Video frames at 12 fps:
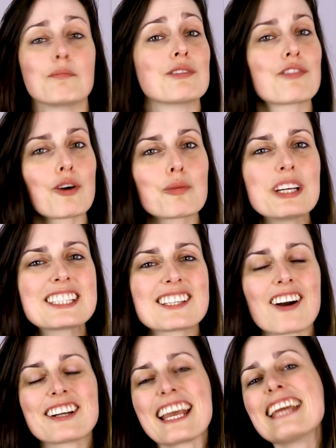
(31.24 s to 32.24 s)
Before we
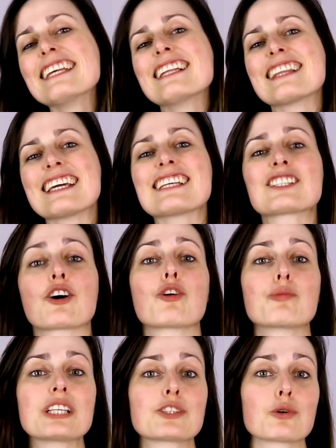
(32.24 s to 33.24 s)
start, any links
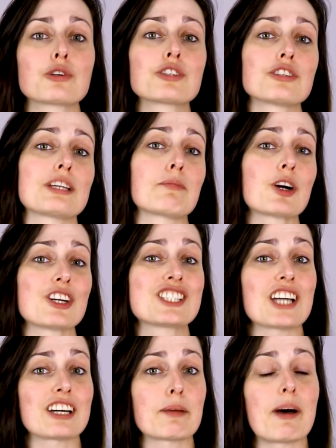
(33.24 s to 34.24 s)
or resources I'm going
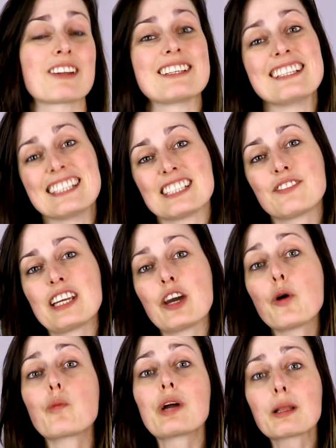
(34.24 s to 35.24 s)
to talk about in this
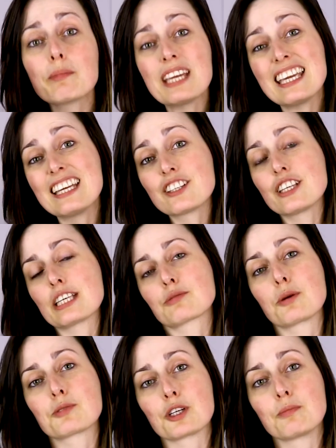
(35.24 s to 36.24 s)
video will be in the
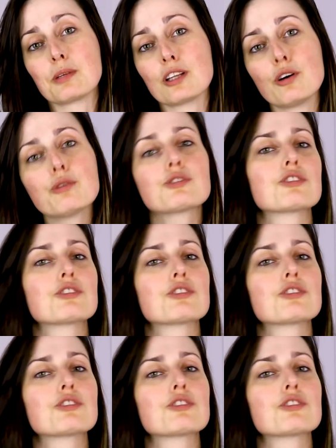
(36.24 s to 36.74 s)
description below,